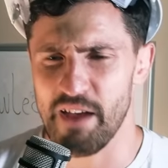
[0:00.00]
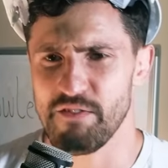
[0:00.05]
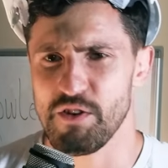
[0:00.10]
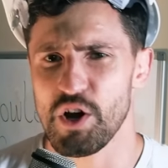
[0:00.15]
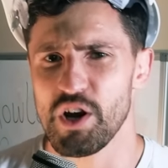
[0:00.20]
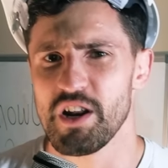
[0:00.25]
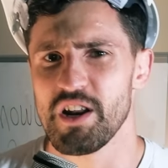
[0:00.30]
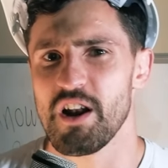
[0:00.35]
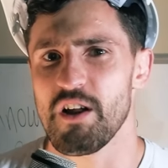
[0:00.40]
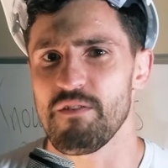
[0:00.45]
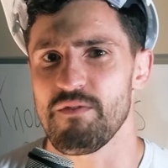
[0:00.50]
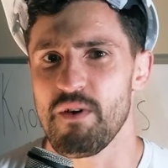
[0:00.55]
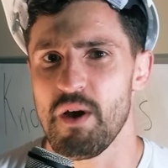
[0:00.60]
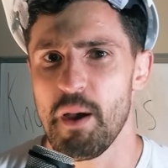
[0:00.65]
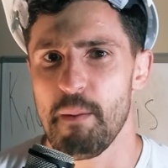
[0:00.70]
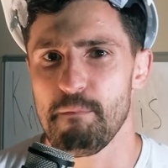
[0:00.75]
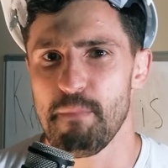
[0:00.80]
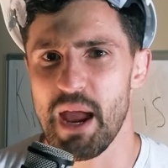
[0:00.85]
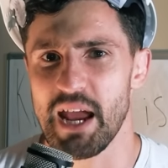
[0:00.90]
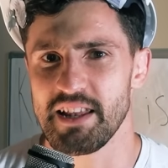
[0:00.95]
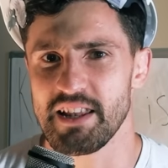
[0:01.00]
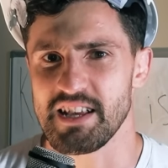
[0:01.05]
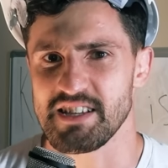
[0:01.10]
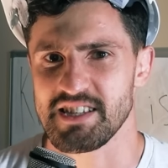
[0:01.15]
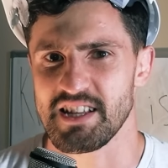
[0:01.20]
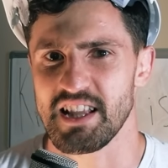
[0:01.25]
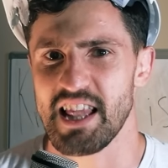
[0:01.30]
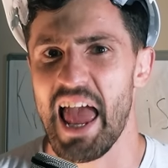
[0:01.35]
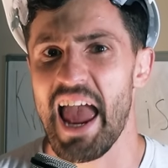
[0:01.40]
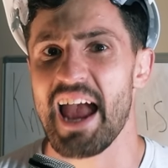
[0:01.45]
I couldn't have made
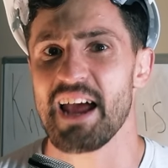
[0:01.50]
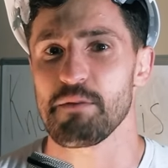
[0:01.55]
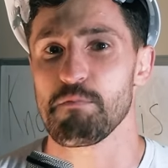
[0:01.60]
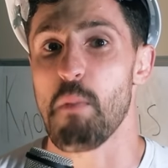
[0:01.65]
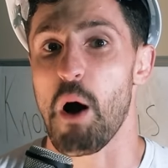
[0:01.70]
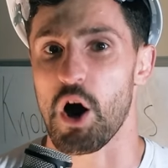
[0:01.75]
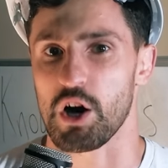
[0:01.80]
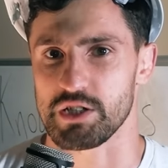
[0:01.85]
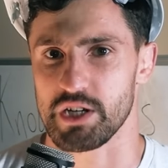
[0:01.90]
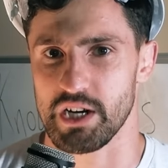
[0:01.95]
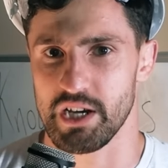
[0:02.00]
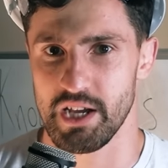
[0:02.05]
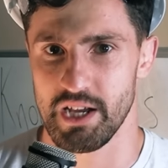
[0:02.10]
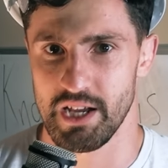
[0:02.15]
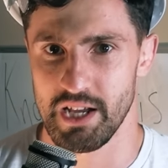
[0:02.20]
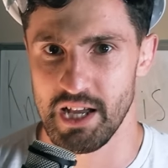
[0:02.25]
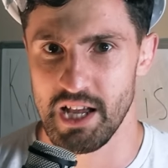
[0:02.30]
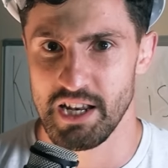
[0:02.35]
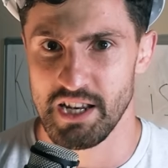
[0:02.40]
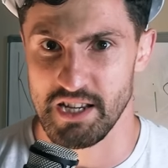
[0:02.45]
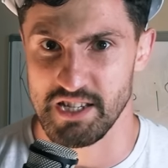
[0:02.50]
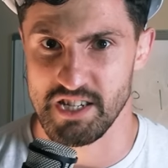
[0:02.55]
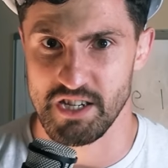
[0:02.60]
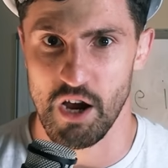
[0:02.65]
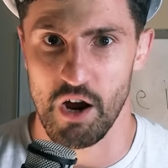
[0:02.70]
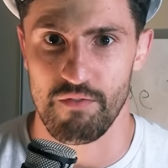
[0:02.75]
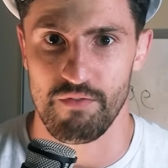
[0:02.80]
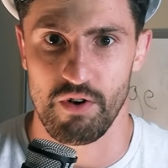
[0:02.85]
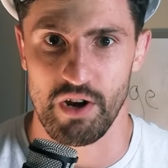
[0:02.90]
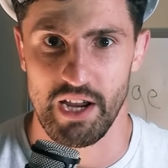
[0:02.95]
this landmark
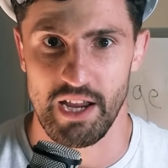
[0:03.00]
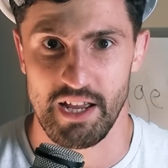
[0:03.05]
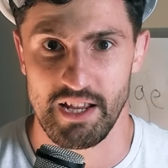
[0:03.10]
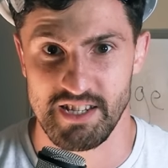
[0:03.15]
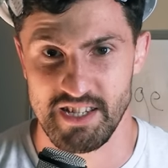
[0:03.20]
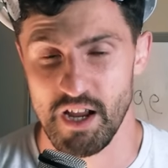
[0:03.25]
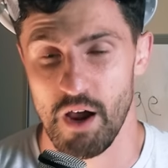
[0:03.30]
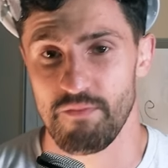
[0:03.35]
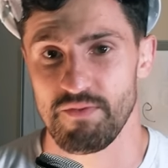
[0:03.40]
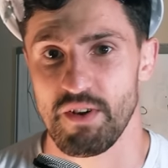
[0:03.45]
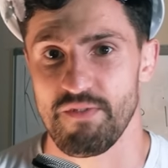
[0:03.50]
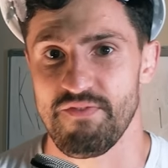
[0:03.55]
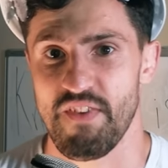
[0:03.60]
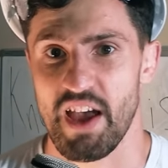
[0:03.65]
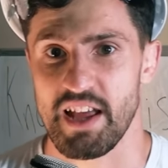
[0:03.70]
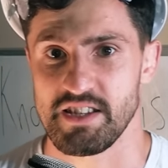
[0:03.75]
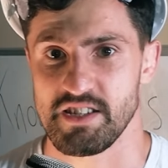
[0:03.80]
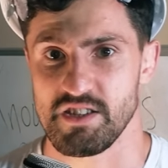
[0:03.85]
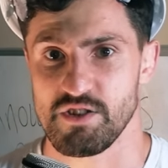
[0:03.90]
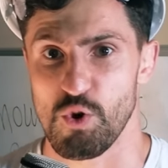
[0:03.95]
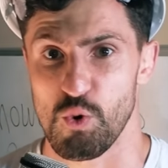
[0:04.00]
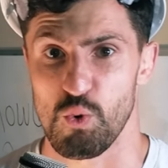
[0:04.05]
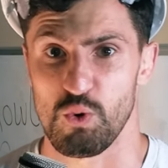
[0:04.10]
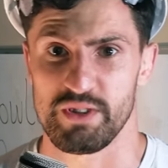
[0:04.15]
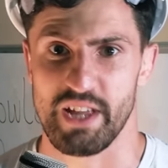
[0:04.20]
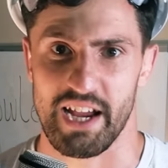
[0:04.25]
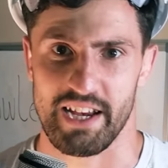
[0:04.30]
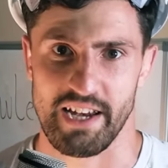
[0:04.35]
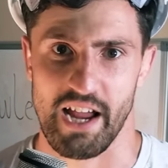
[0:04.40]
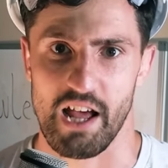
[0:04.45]
discovery in self-defense tool
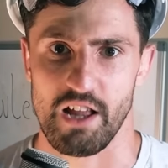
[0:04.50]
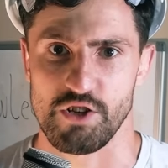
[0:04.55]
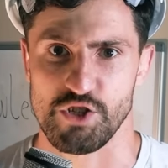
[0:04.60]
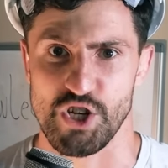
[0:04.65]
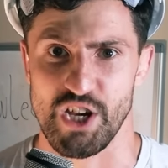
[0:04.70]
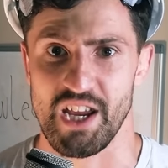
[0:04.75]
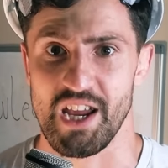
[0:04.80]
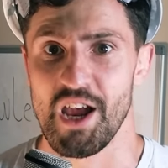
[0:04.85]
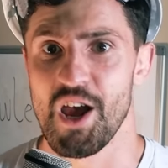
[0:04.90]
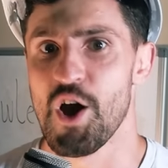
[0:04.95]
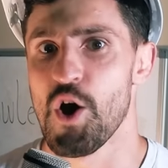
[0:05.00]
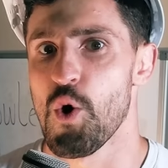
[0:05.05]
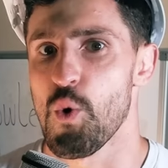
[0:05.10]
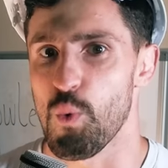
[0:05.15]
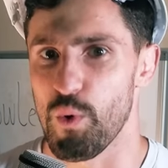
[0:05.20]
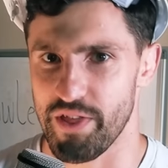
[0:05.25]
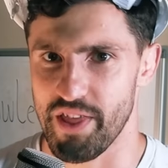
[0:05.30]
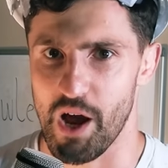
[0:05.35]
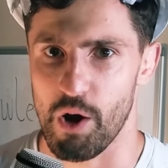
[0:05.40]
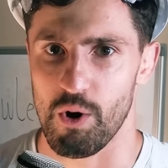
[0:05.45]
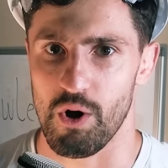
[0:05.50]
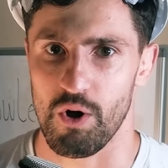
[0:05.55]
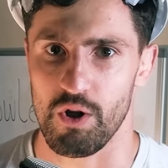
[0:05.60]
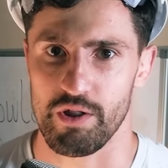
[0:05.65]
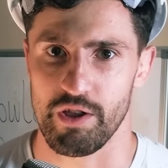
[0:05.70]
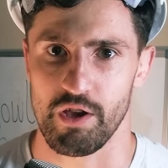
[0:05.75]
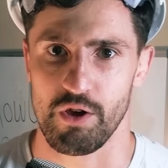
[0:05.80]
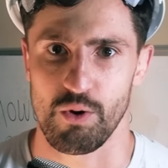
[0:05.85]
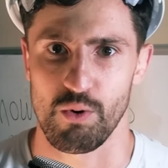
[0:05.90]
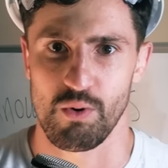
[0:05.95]
technology without all
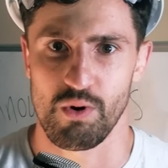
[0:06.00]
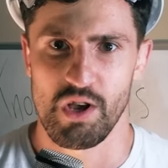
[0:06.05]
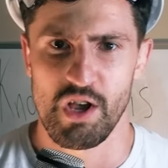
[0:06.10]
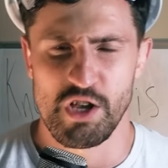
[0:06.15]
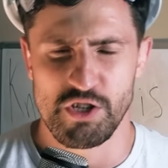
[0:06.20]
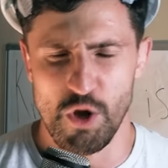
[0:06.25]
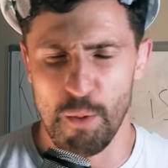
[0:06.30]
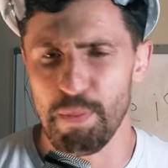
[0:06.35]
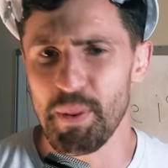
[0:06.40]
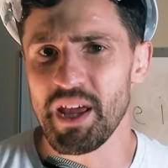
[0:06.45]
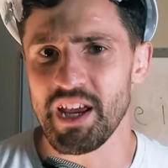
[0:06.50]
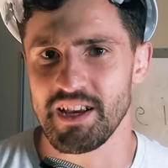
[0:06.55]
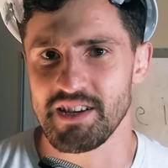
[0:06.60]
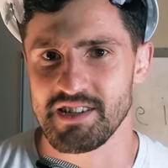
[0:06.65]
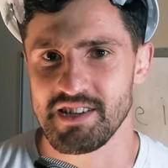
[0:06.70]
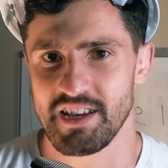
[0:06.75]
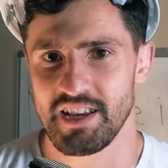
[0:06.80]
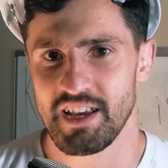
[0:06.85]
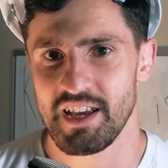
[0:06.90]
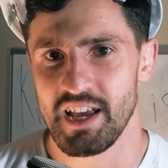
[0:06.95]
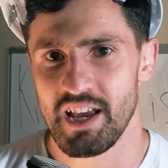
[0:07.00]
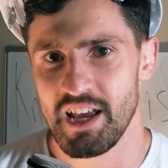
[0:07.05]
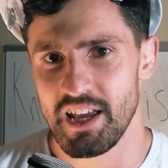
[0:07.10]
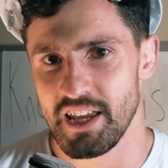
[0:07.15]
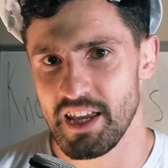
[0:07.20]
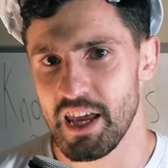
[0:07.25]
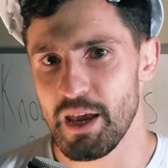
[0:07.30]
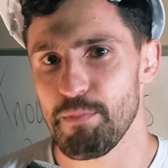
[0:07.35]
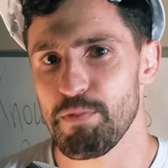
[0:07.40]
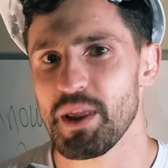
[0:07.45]
of you. So please,
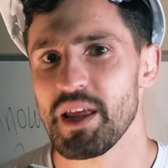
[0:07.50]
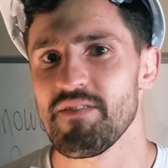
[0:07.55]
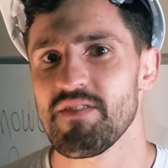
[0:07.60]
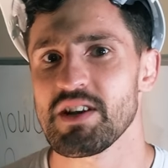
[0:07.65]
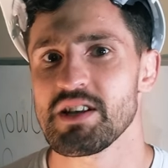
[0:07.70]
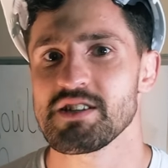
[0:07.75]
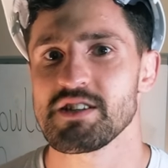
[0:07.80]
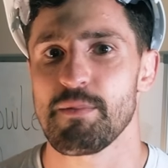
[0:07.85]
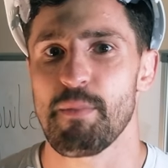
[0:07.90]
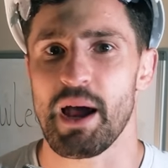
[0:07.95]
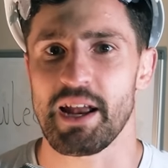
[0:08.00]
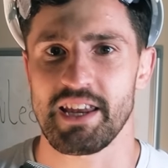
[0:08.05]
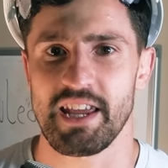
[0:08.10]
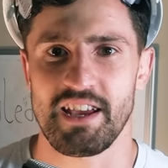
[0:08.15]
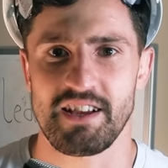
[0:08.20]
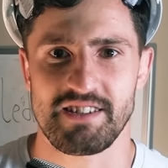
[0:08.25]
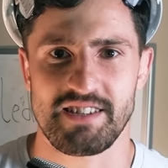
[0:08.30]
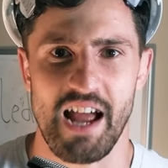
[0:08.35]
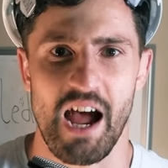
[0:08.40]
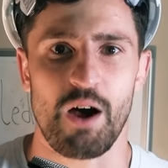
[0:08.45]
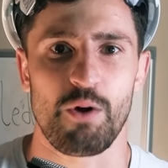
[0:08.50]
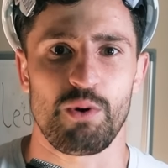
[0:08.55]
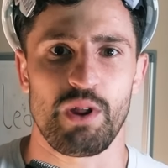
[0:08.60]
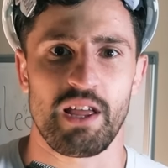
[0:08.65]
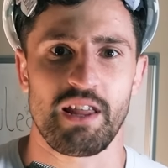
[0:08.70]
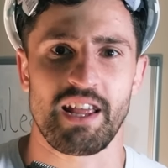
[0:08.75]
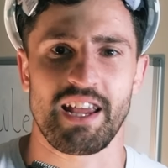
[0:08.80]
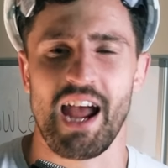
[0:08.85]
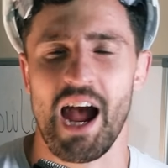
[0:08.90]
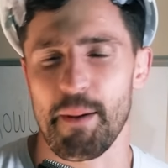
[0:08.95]
keep leaving some ideas down
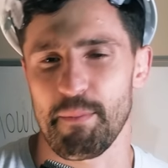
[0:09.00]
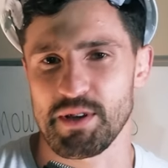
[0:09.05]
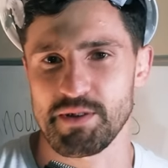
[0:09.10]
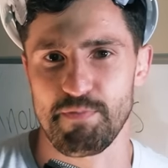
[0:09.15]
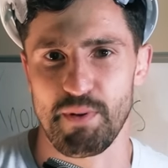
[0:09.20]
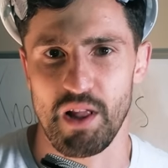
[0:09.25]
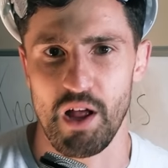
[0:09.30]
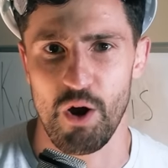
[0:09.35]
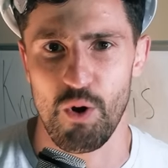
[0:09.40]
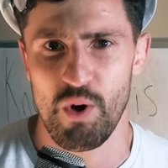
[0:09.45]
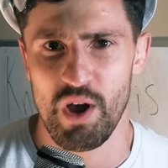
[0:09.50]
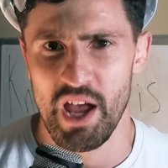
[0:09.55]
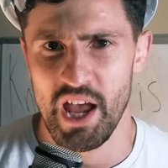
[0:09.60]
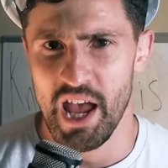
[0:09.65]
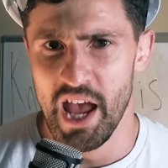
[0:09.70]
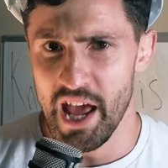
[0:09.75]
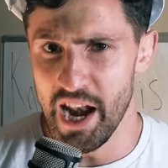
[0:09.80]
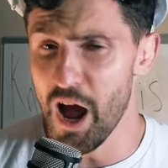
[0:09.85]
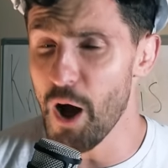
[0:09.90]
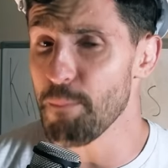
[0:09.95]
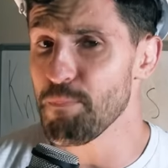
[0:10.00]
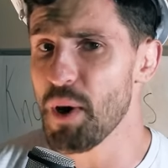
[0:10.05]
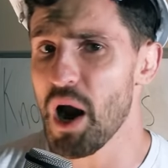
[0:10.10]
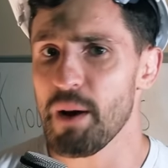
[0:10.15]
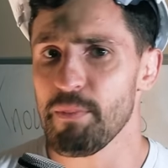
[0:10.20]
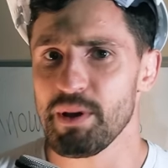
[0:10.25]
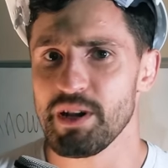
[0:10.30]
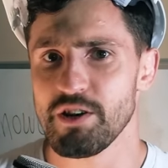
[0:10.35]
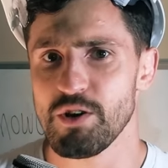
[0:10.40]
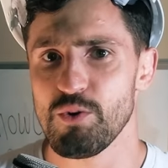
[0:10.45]
in the comments below, and I'll
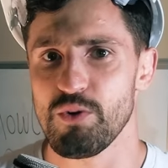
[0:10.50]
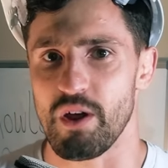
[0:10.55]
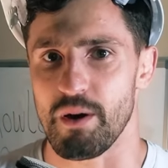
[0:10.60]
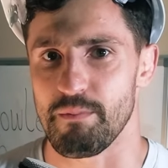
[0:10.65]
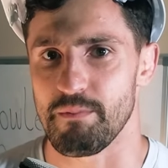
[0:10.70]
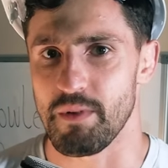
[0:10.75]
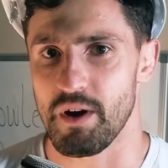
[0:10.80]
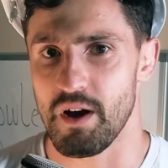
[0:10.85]
probably do them